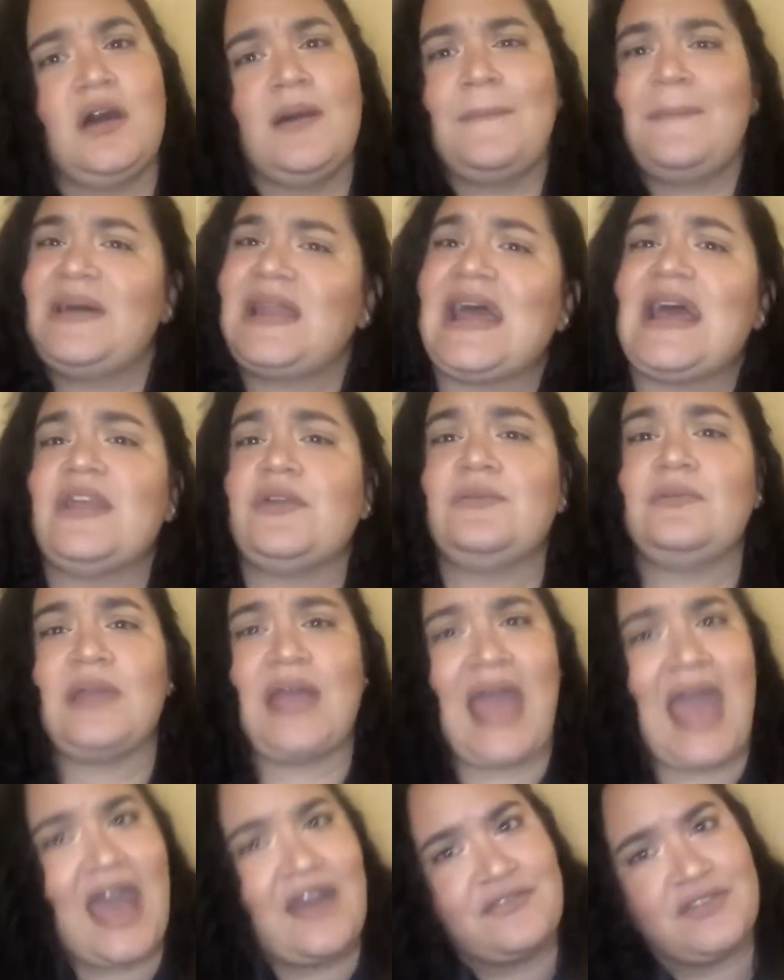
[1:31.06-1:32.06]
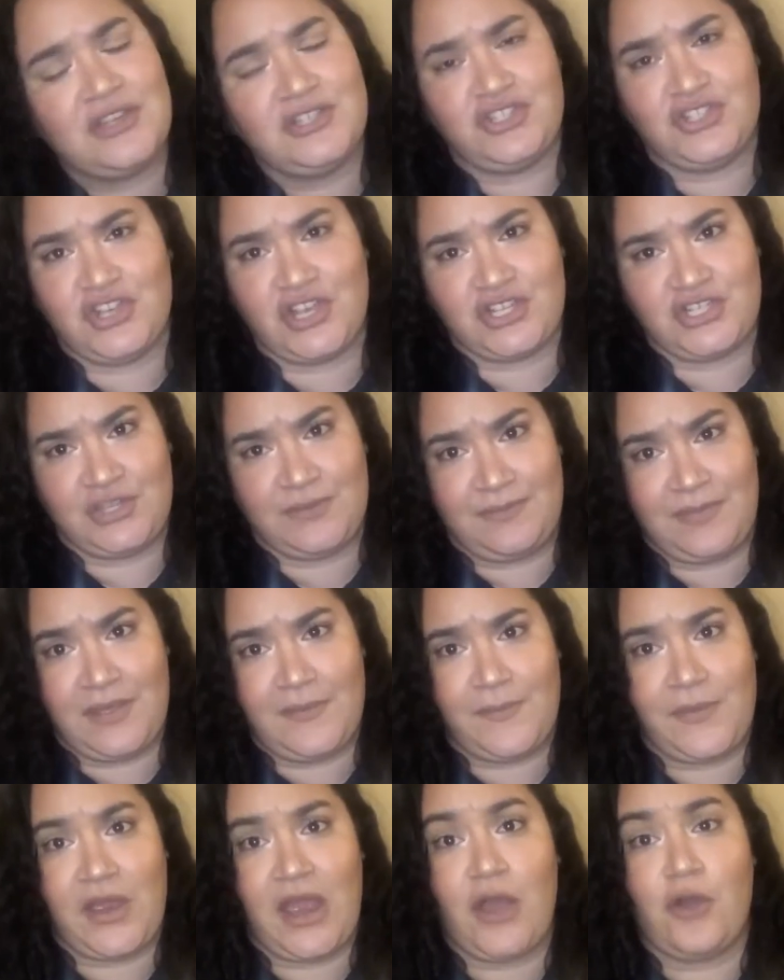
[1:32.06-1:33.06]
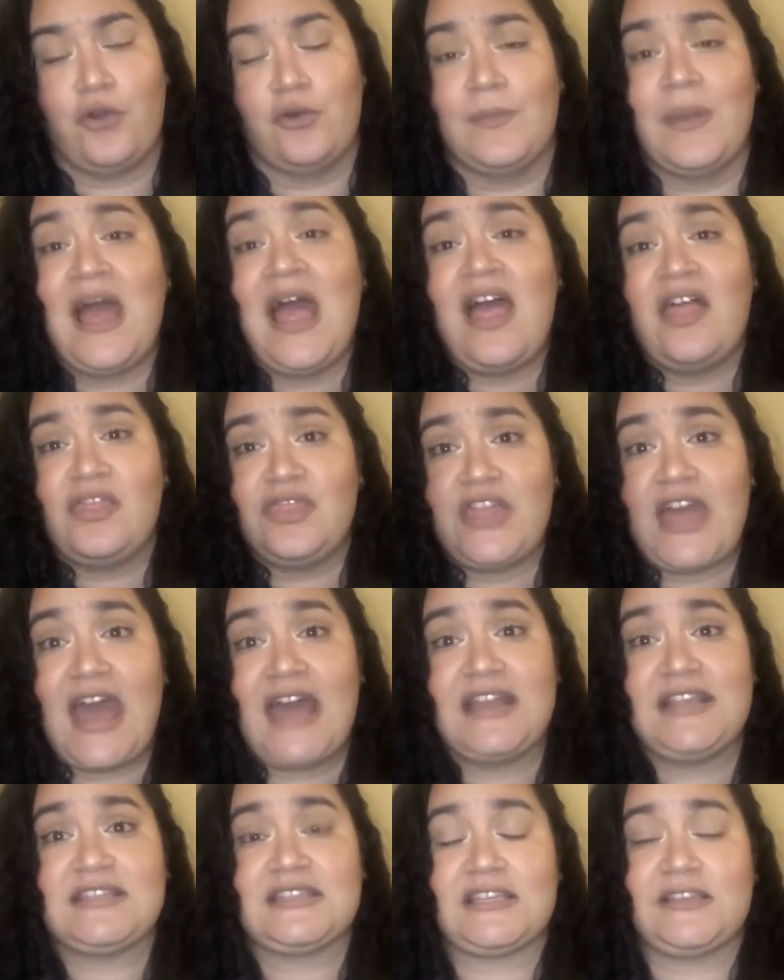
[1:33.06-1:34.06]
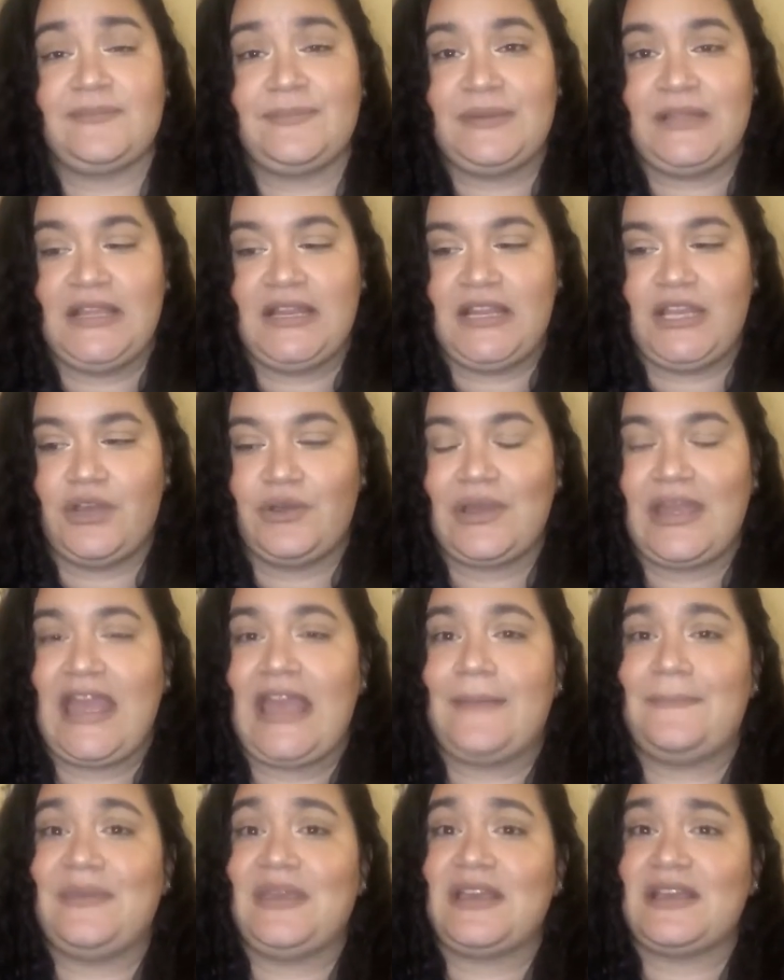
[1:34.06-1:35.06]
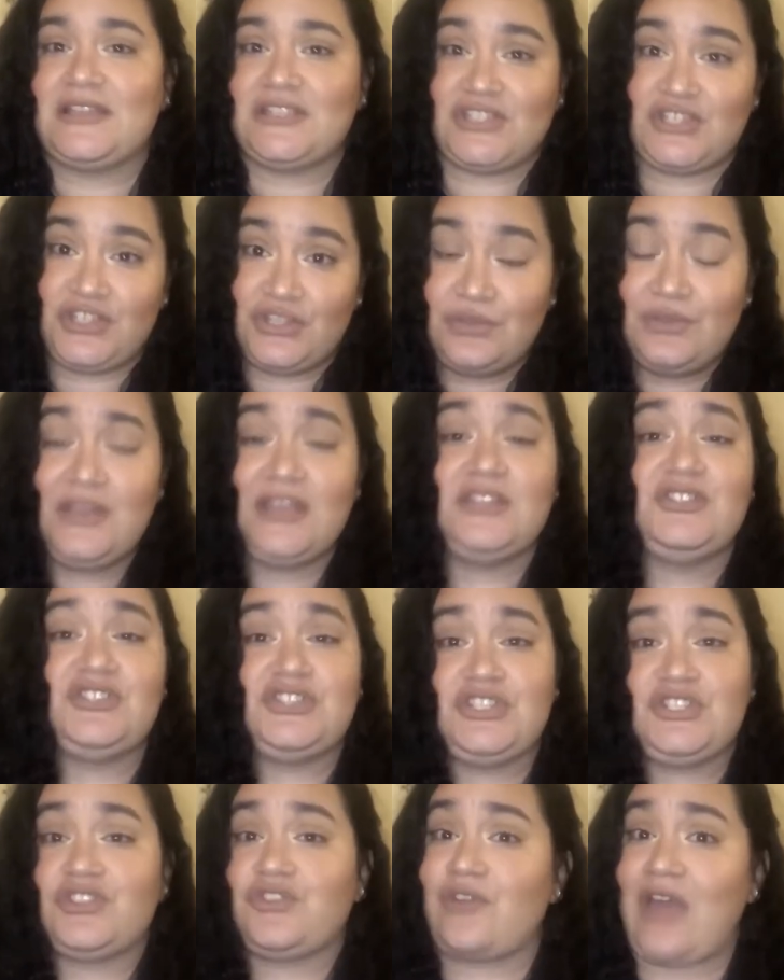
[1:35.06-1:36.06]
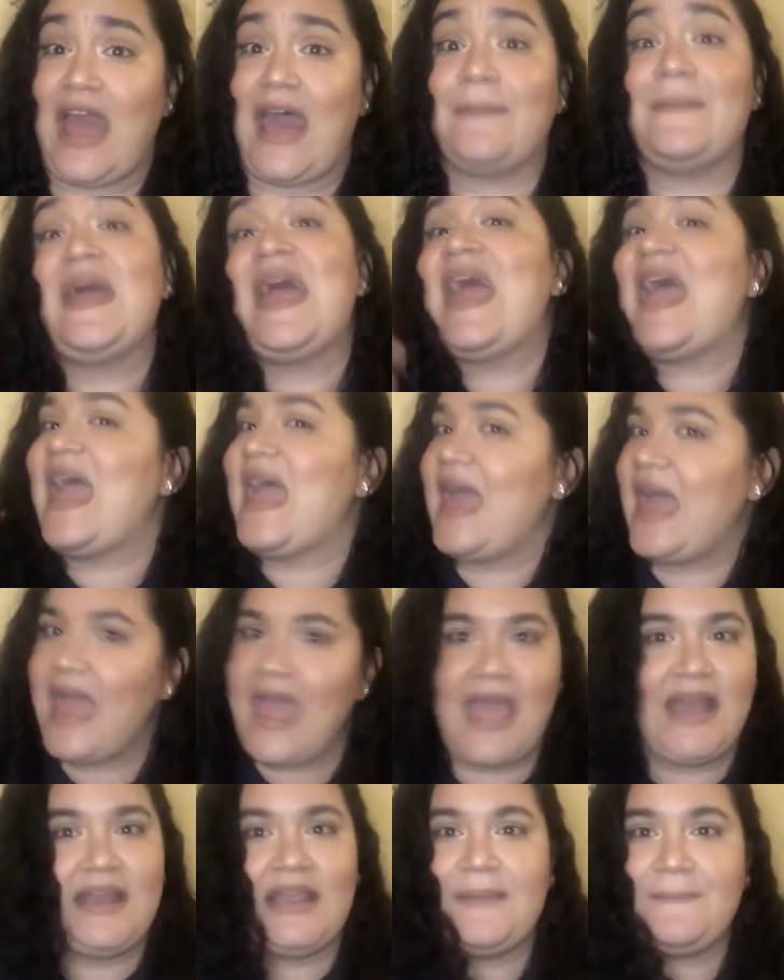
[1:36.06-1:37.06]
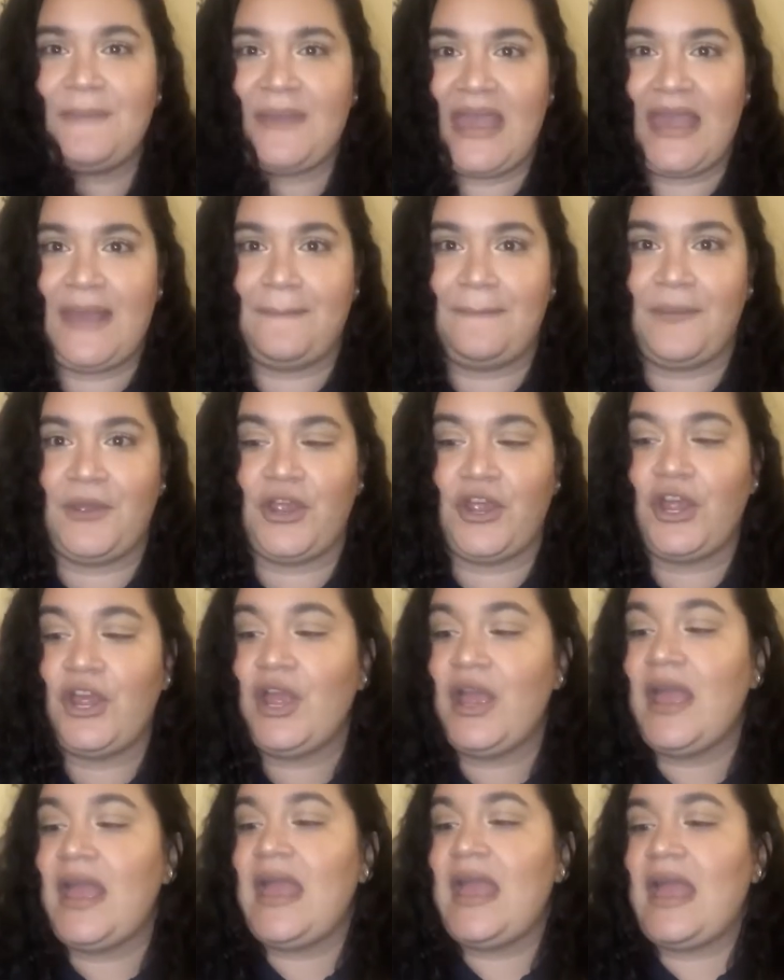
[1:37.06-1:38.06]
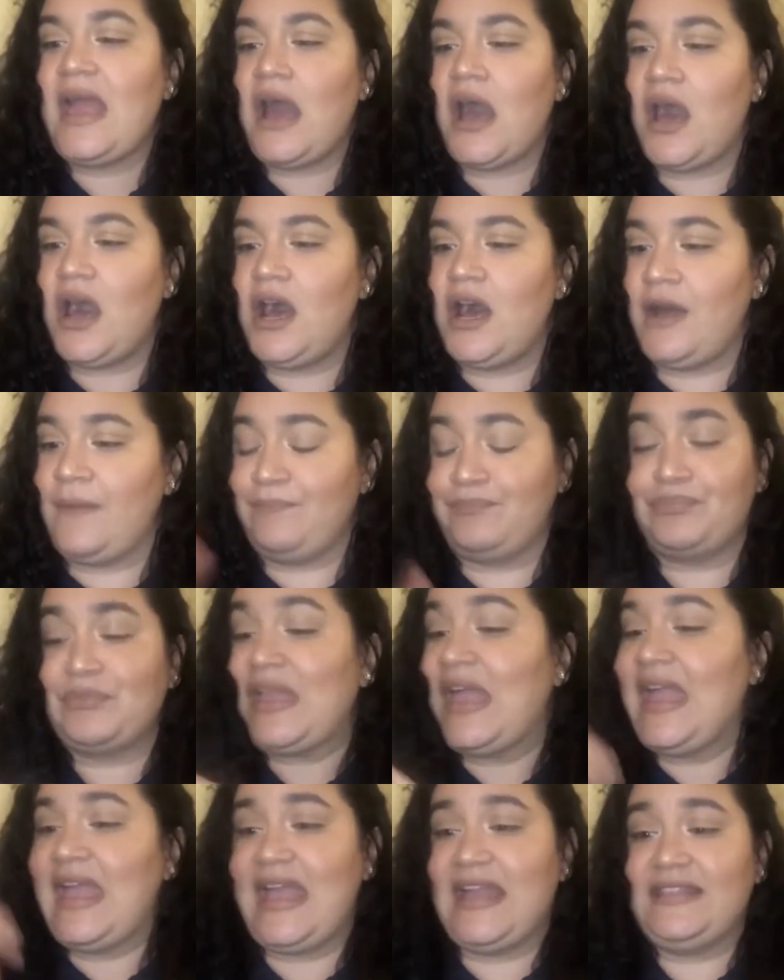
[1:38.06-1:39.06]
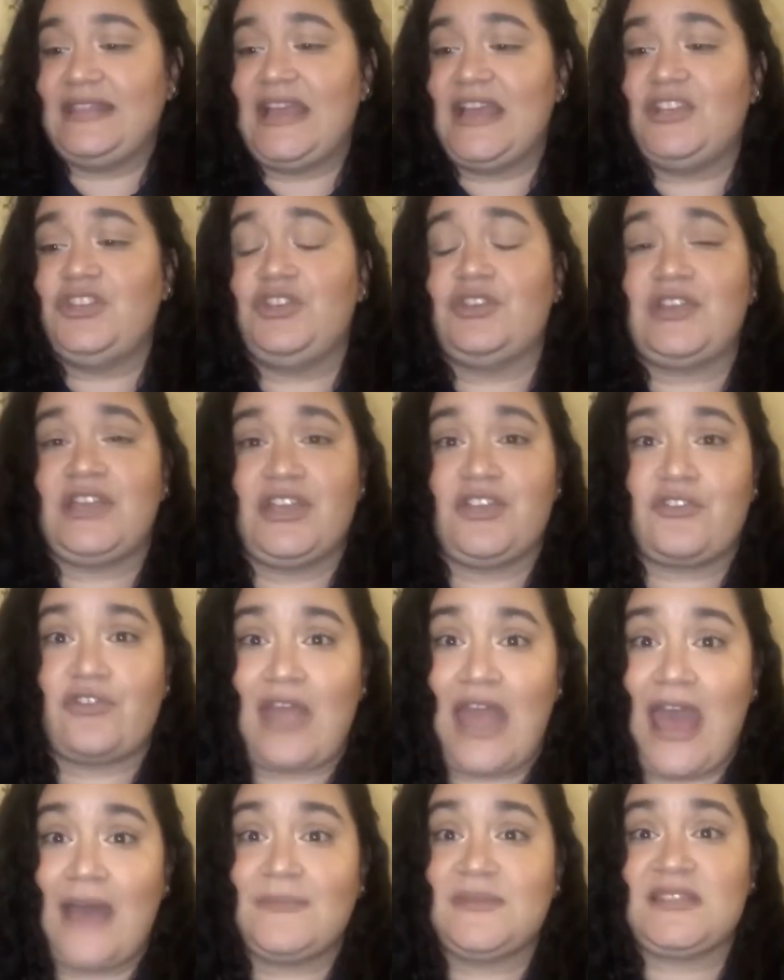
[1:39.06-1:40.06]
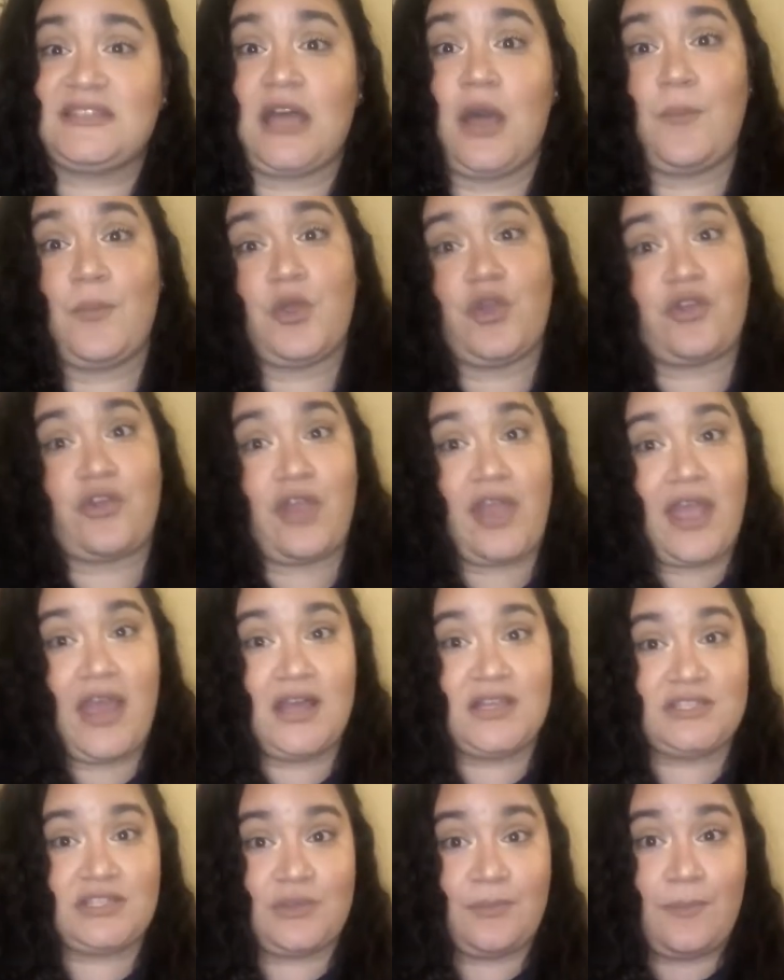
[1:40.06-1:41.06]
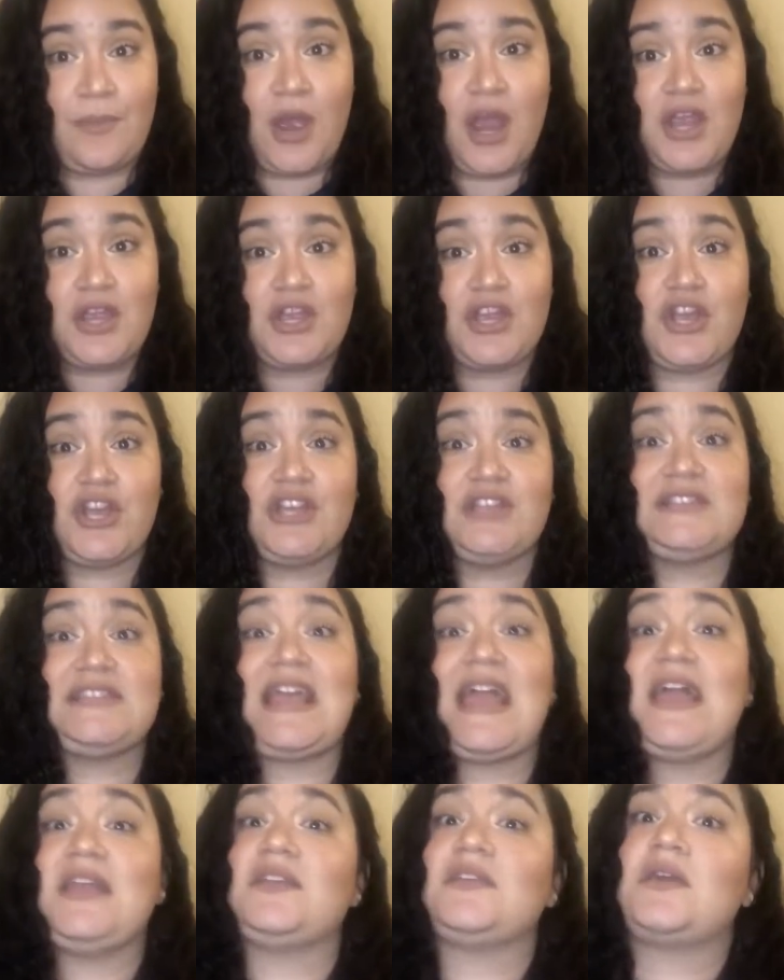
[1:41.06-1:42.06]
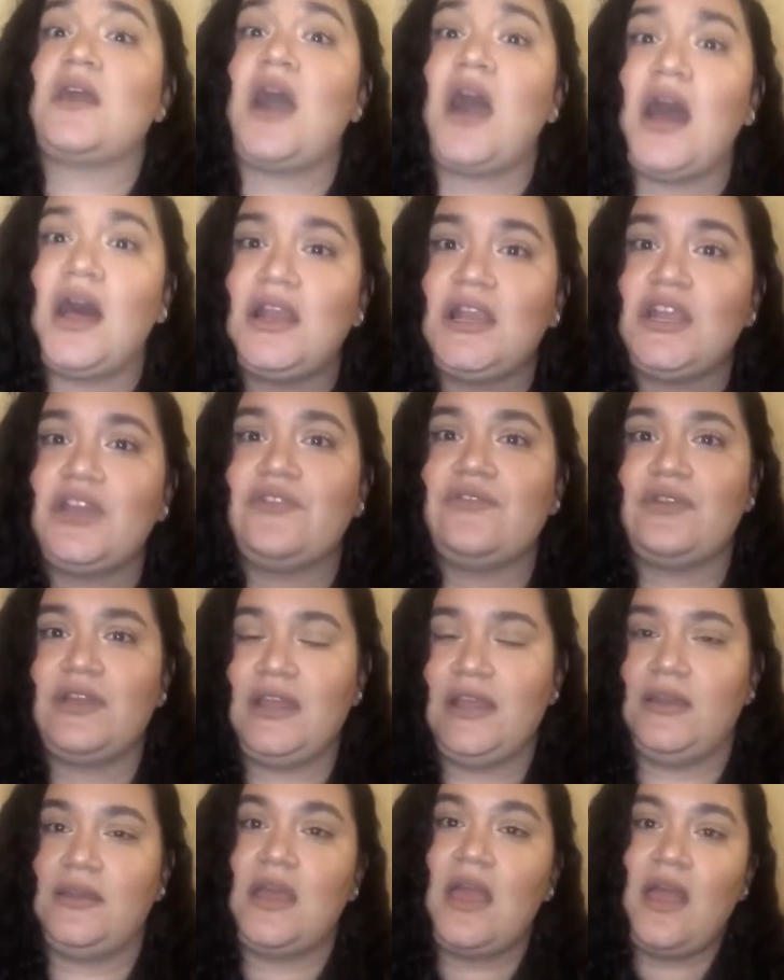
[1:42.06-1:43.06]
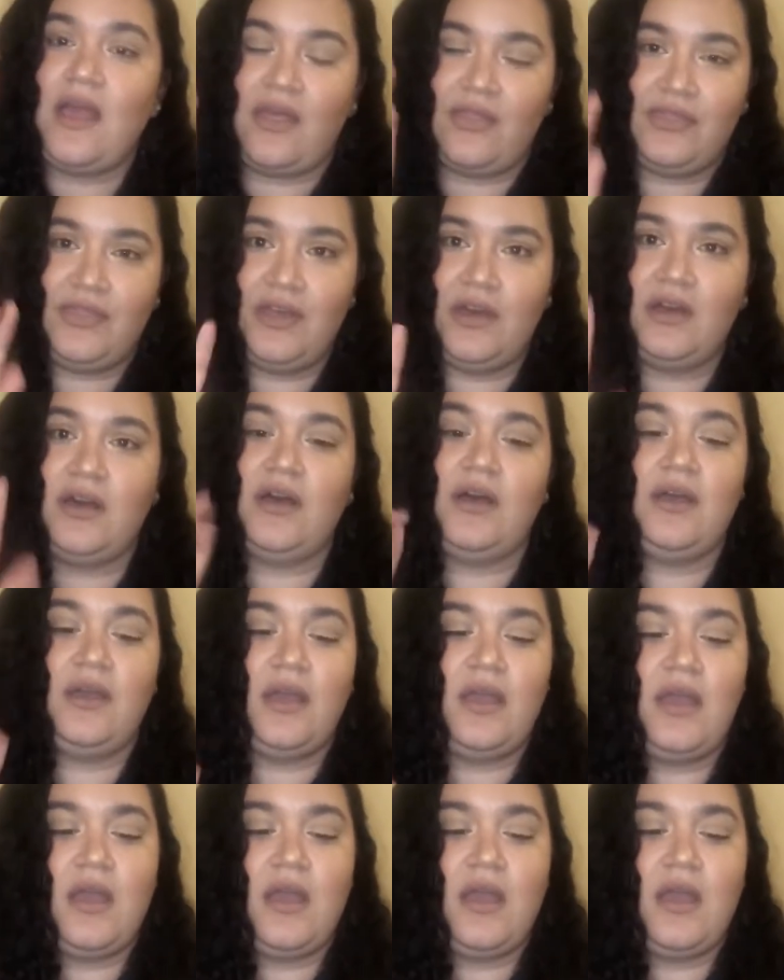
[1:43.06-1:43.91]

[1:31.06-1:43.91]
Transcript: but I don't have construction paper at home, that is completely okay, because you can just grab any paper, and then you can grab some crayons or markers and color in the